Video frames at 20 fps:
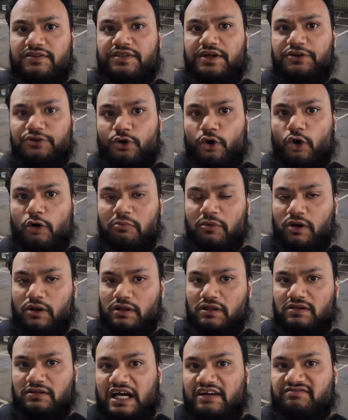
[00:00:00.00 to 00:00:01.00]
the
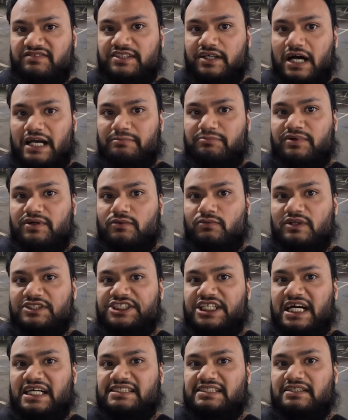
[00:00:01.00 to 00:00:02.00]
normal F-Type, which
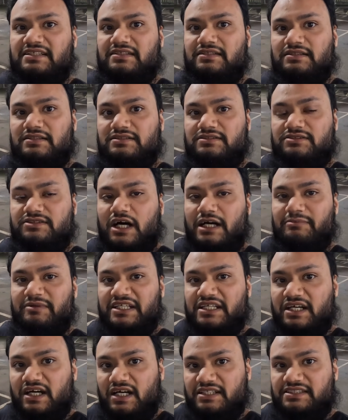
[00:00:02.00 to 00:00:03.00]
has
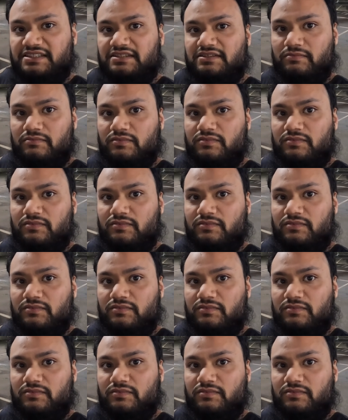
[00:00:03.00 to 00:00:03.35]
diamond cut